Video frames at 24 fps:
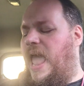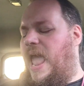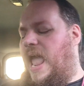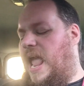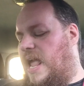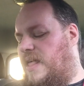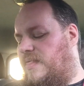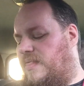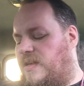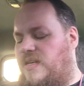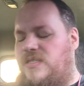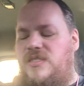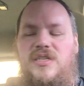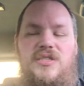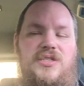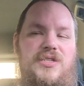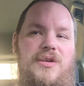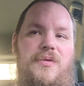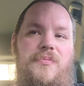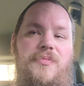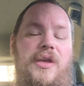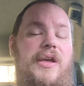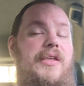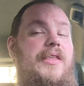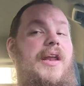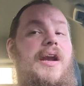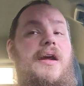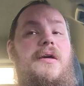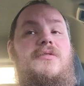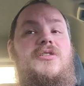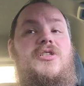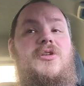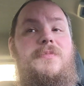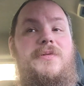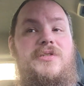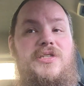And this is something that I
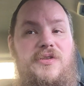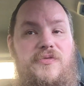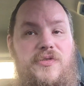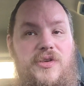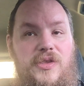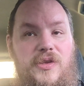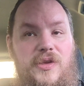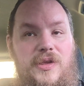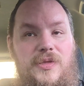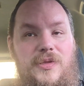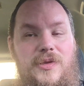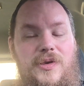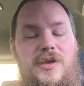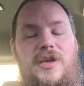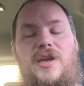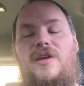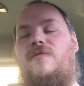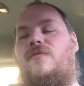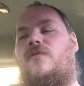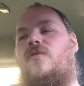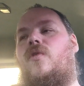was specifically looking